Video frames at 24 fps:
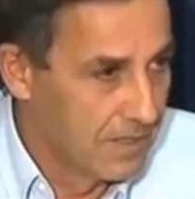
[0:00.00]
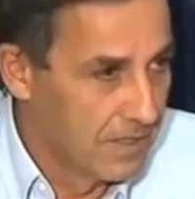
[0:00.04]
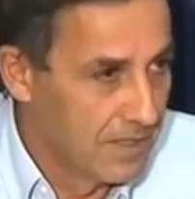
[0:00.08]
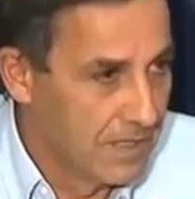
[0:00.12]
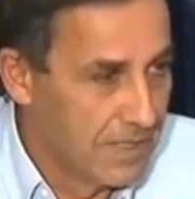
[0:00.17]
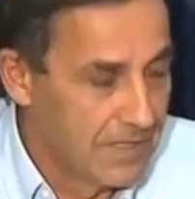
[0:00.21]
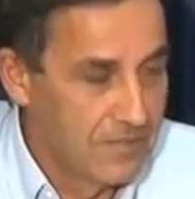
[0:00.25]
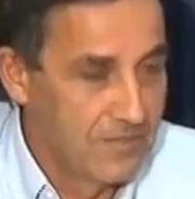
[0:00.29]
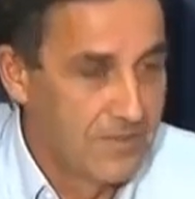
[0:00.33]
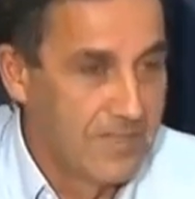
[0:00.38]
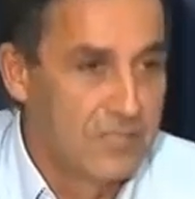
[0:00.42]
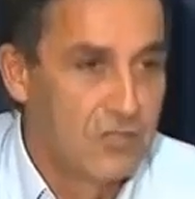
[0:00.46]

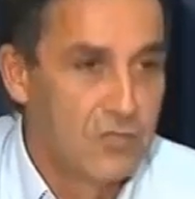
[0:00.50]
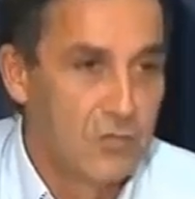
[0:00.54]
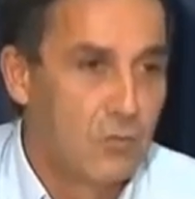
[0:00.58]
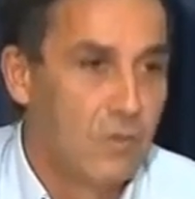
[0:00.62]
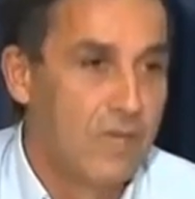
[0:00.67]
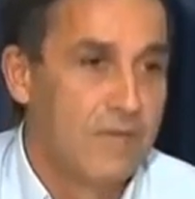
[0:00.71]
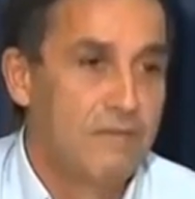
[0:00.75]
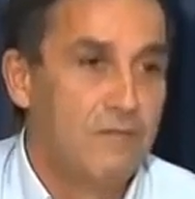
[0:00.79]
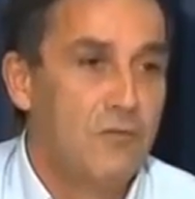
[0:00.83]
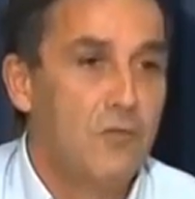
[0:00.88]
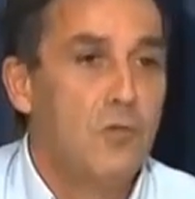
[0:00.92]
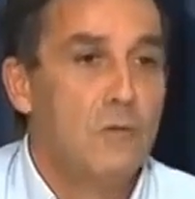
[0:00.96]
is that you
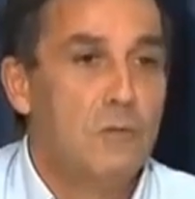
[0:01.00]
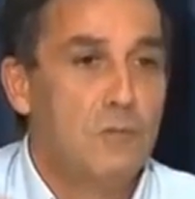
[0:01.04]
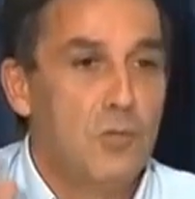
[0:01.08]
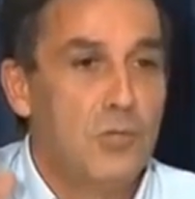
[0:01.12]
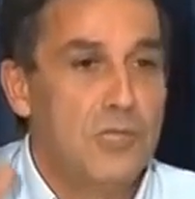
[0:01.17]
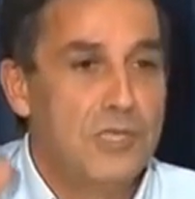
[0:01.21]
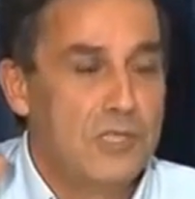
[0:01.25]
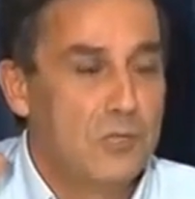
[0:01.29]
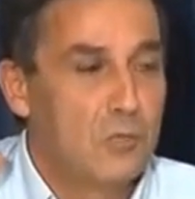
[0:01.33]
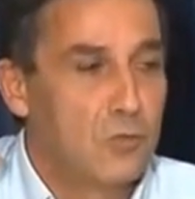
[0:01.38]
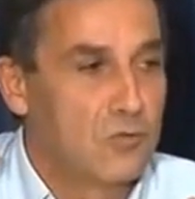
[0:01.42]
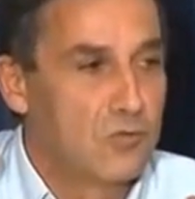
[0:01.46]
have no
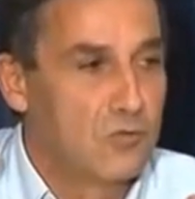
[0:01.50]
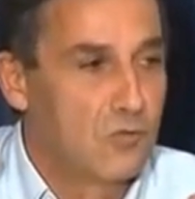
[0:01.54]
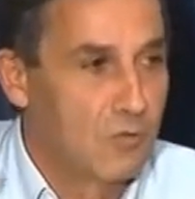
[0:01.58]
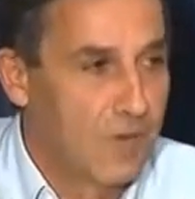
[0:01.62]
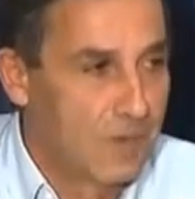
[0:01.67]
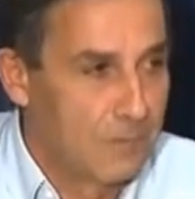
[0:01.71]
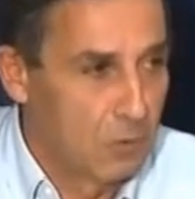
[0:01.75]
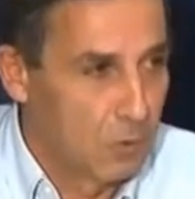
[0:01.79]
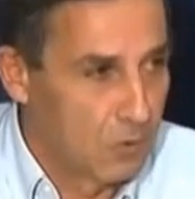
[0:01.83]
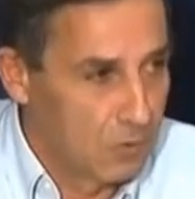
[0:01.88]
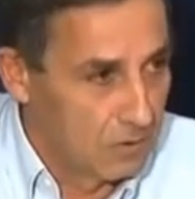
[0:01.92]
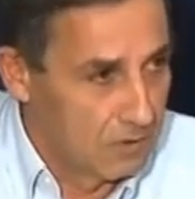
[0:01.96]
political
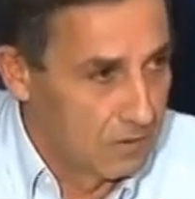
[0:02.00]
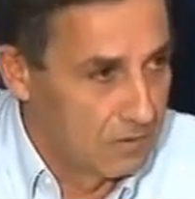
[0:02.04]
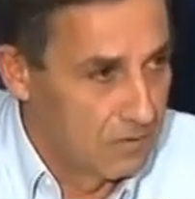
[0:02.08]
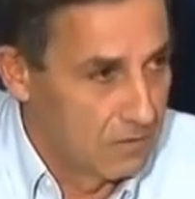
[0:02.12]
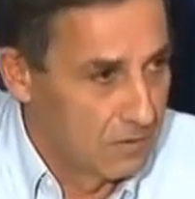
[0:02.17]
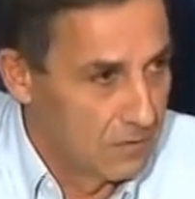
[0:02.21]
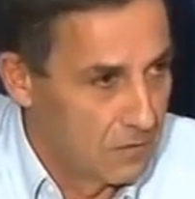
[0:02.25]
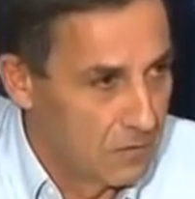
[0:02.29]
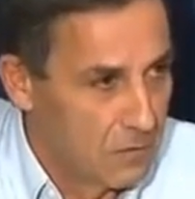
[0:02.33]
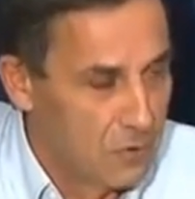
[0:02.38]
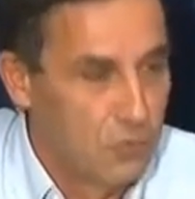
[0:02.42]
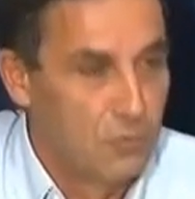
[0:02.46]
trouble,
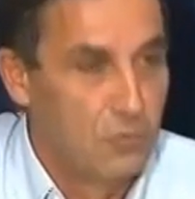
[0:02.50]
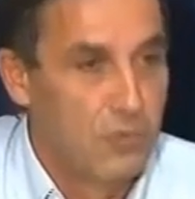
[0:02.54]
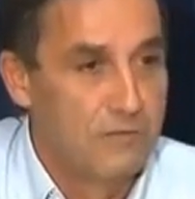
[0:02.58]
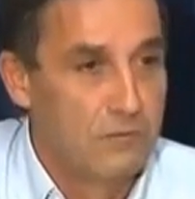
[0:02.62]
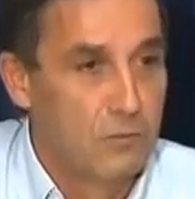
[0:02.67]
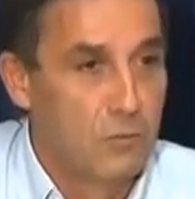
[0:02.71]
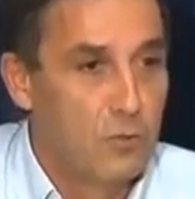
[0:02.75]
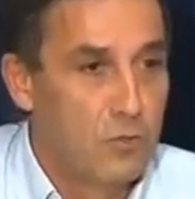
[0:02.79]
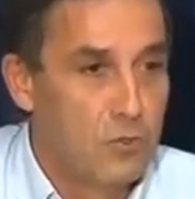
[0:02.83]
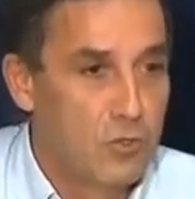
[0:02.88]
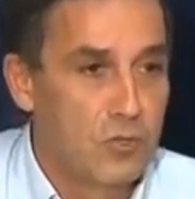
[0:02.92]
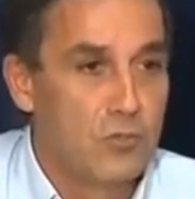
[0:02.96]
no
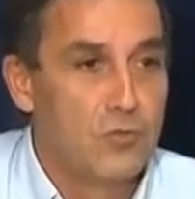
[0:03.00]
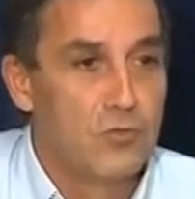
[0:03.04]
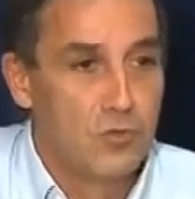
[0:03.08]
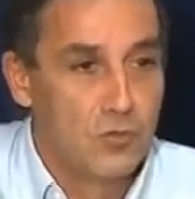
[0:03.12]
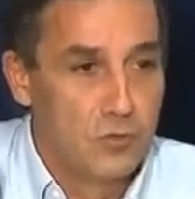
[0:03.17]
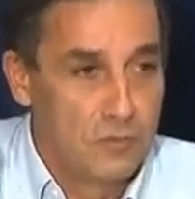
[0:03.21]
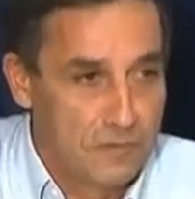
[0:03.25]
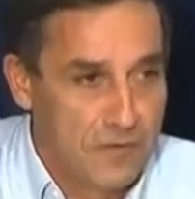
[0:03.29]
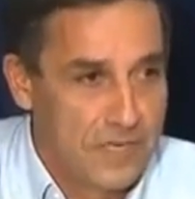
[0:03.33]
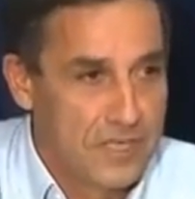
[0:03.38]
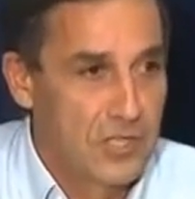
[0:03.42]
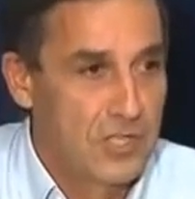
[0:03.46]
revolution, no
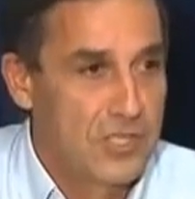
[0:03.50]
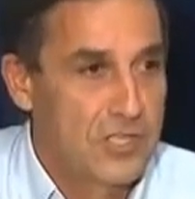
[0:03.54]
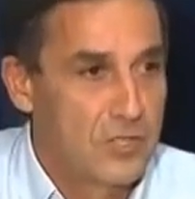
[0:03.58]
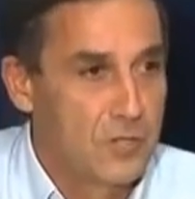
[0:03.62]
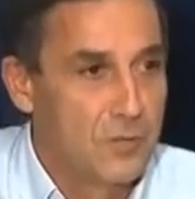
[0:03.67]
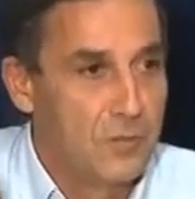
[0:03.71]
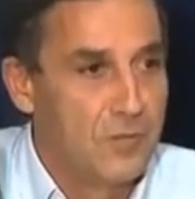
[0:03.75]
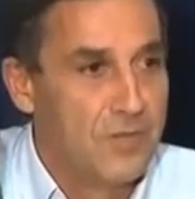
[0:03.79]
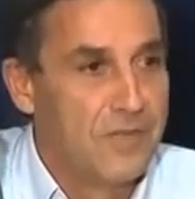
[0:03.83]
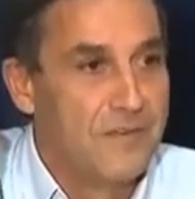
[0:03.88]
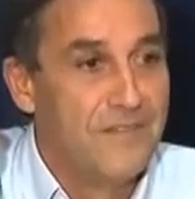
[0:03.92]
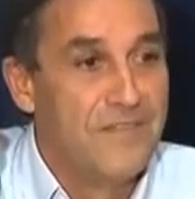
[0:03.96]

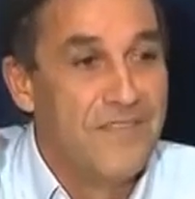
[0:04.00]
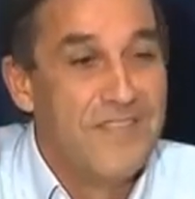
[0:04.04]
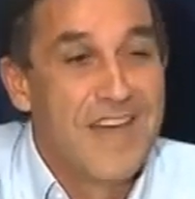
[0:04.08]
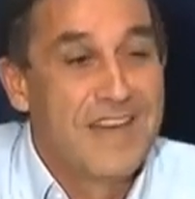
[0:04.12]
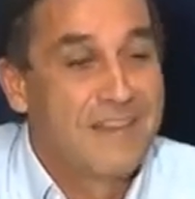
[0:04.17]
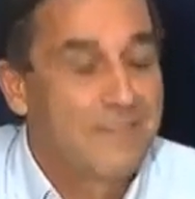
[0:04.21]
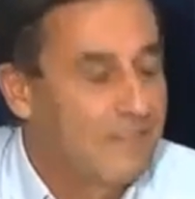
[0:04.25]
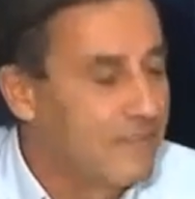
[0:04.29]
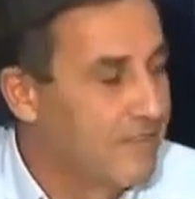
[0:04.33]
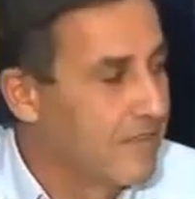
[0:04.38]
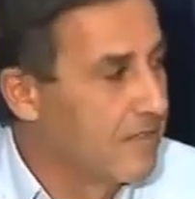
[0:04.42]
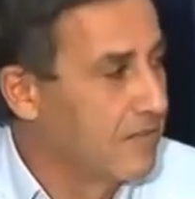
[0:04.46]
fascism,
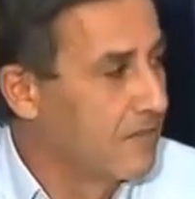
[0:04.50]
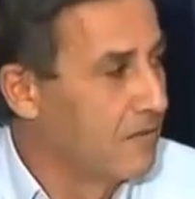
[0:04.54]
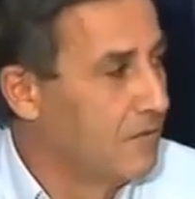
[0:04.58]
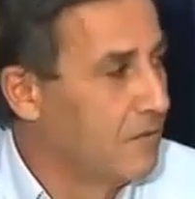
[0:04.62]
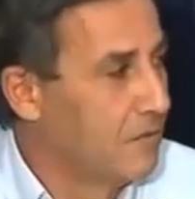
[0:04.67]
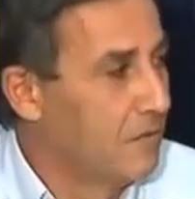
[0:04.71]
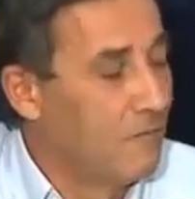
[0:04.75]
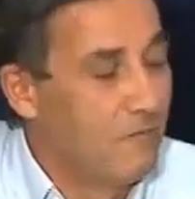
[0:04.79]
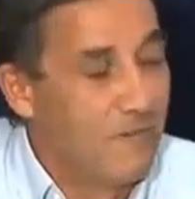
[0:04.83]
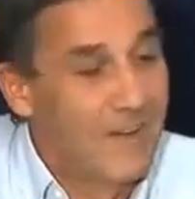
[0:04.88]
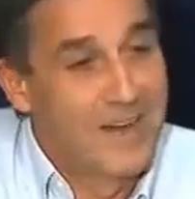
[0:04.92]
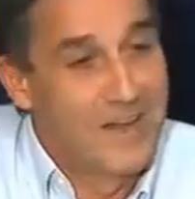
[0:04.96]
nothing
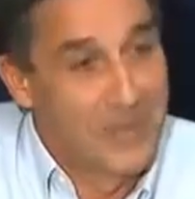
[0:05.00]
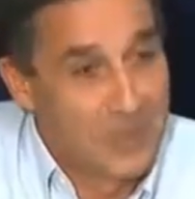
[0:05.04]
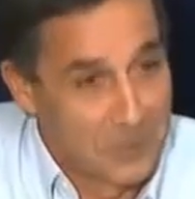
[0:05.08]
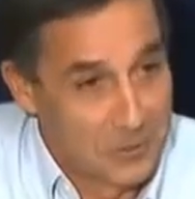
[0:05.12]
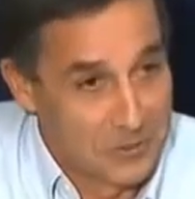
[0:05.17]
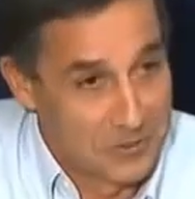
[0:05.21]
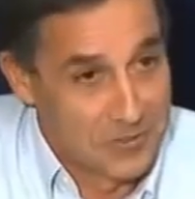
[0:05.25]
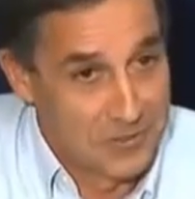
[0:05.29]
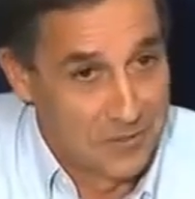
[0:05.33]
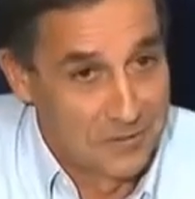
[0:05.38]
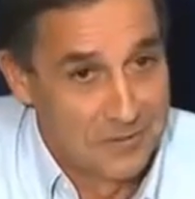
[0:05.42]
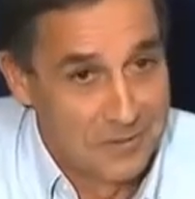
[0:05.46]

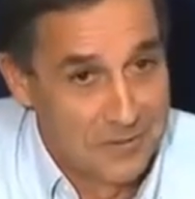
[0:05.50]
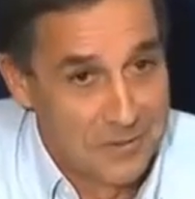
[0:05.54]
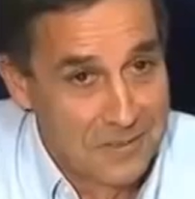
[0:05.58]
violent.